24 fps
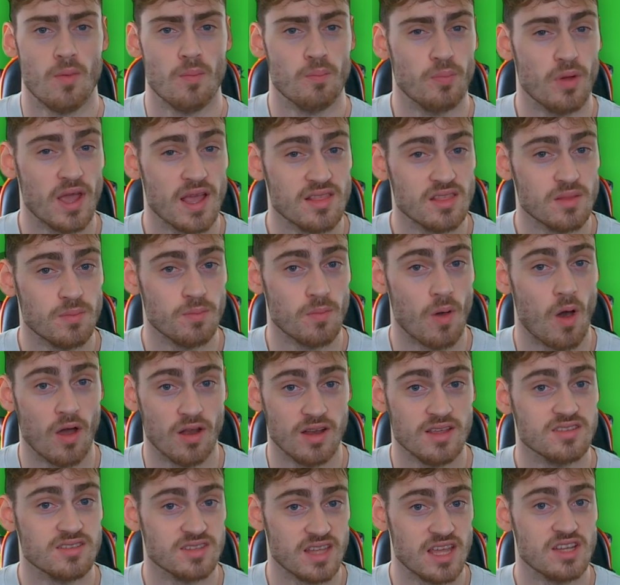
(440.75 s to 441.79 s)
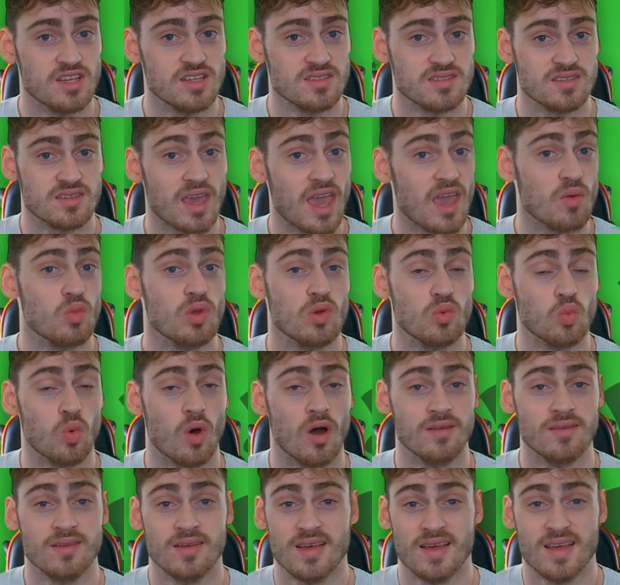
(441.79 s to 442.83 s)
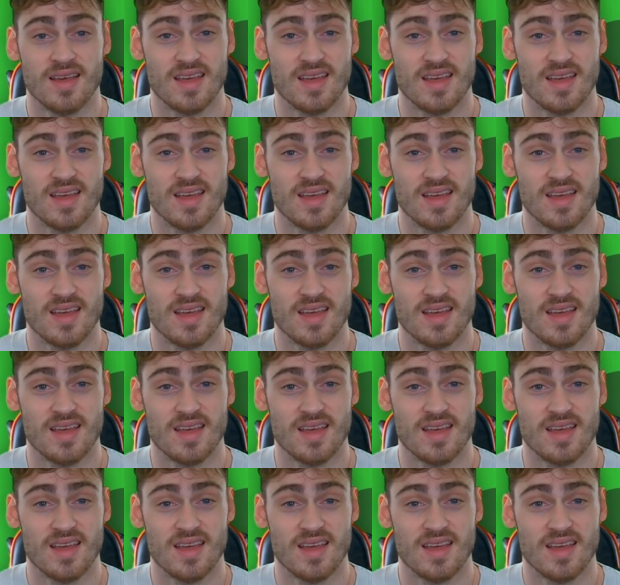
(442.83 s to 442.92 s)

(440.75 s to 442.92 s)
But in the early stages, game week 1,